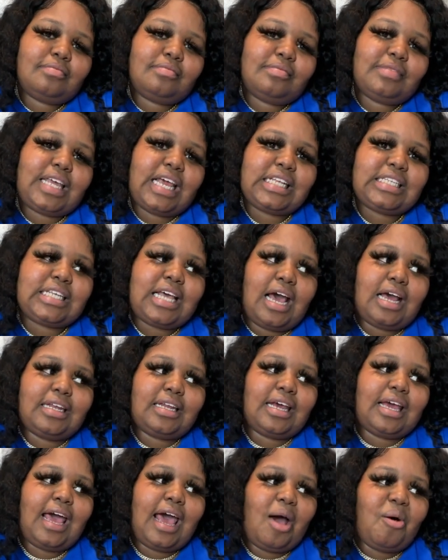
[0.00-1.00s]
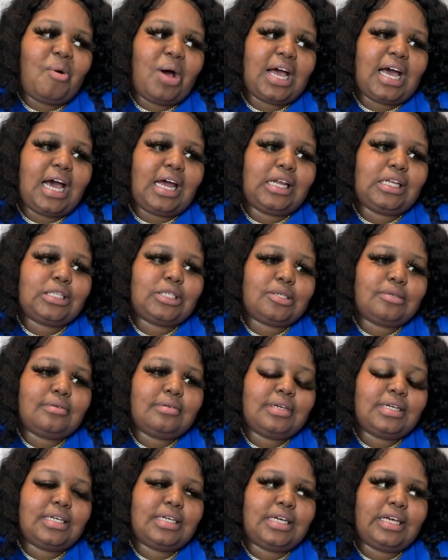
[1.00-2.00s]
that's kind of how I got into
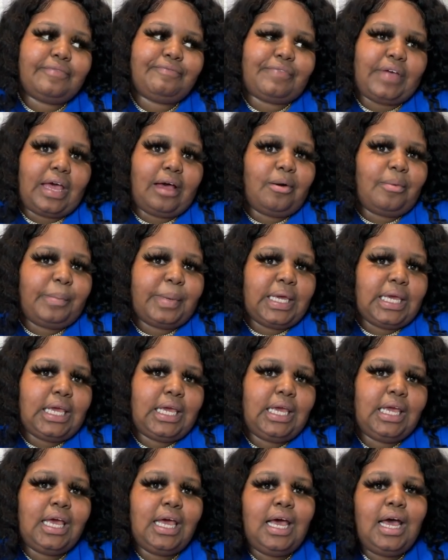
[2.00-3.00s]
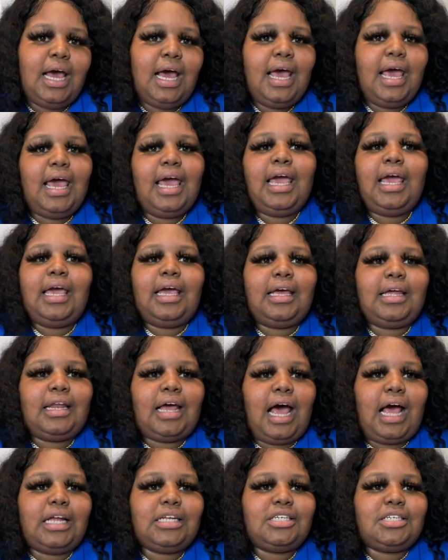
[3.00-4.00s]
it. It found me. And
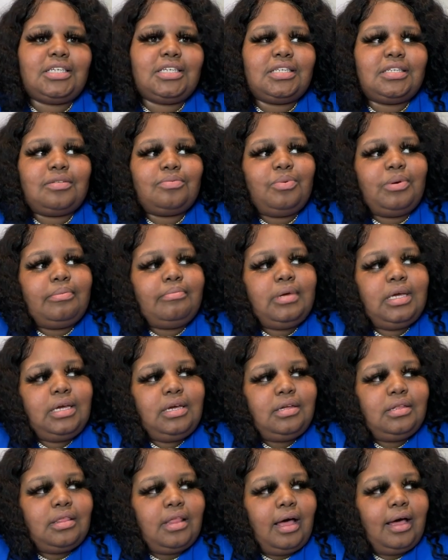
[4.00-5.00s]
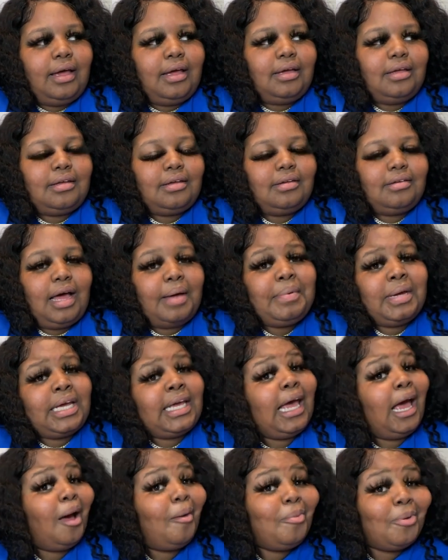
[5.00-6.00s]
I just, with me, like, I'm a
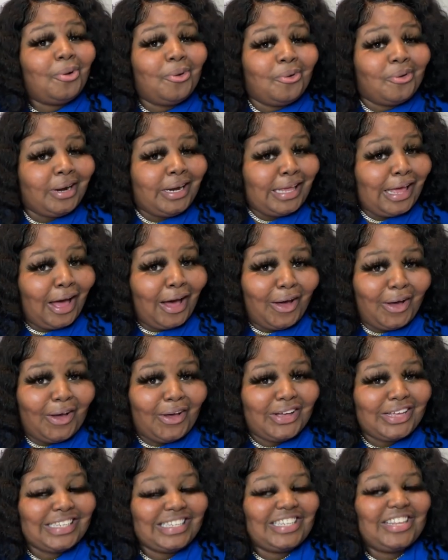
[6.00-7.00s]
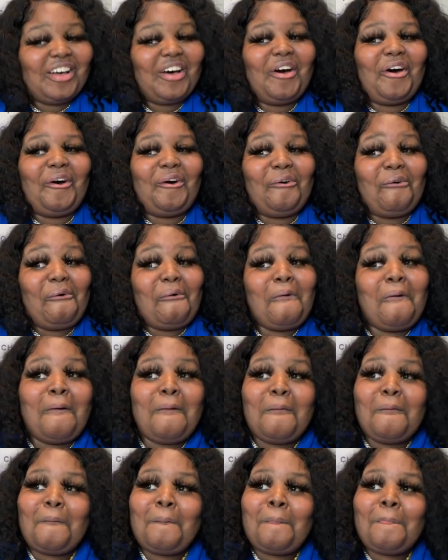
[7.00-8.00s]
Capricorn, y'all. So
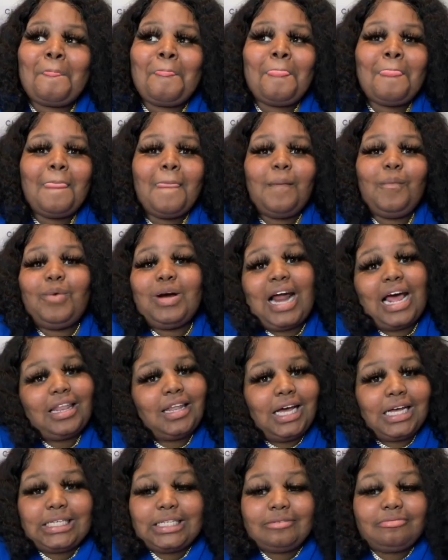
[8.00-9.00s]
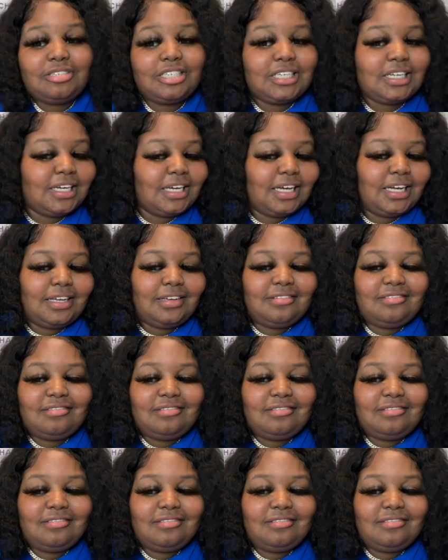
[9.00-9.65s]
would I like some shit,